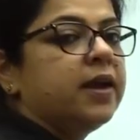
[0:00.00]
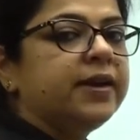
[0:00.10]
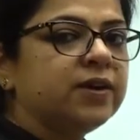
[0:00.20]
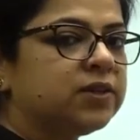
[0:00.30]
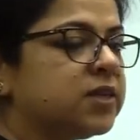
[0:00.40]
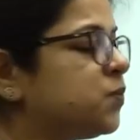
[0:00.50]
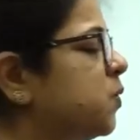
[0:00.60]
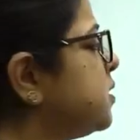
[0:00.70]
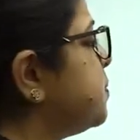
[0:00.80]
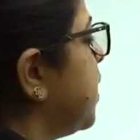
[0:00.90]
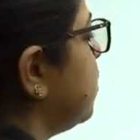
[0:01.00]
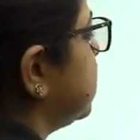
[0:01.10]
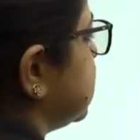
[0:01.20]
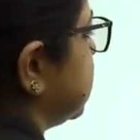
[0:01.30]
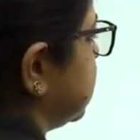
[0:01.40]
Now, this was about
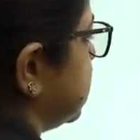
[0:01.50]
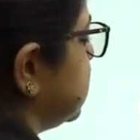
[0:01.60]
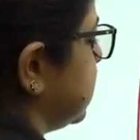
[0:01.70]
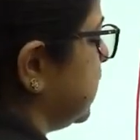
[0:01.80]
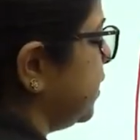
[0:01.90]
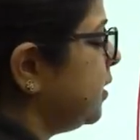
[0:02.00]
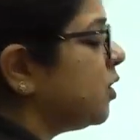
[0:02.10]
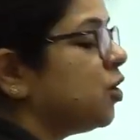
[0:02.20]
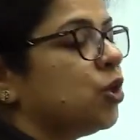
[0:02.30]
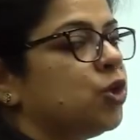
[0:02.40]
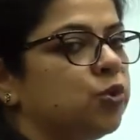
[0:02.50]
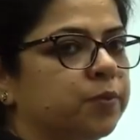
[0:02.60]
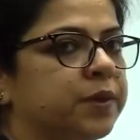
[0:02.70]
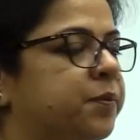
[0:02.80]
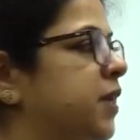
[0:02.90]
diseases in
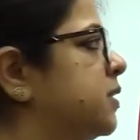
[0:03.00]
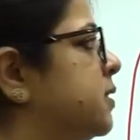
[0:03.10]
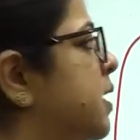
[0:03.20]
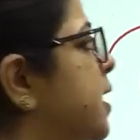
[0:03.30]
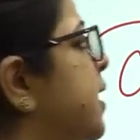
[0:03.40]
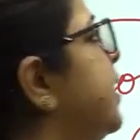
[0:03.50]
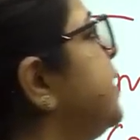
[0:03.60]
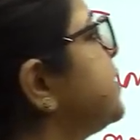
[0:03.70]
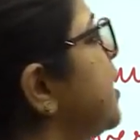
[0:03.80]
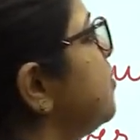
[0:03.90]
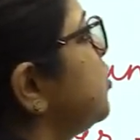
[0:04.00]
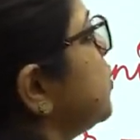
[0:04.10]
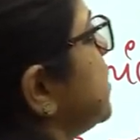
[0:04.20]
human beings. Let's come to